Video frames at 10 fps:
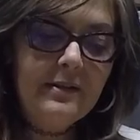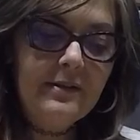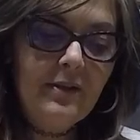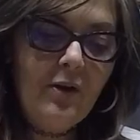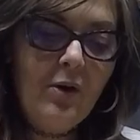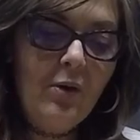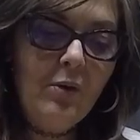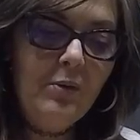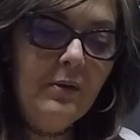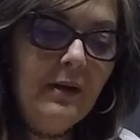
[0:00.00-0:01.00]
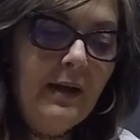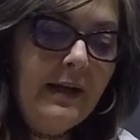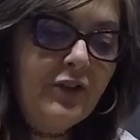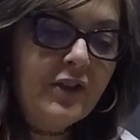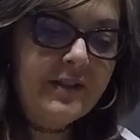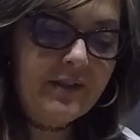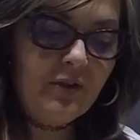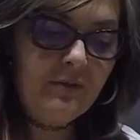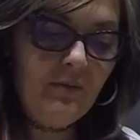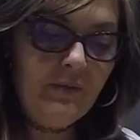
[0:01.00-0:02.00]
So
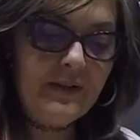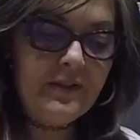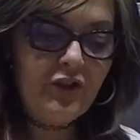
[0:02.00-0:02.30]
this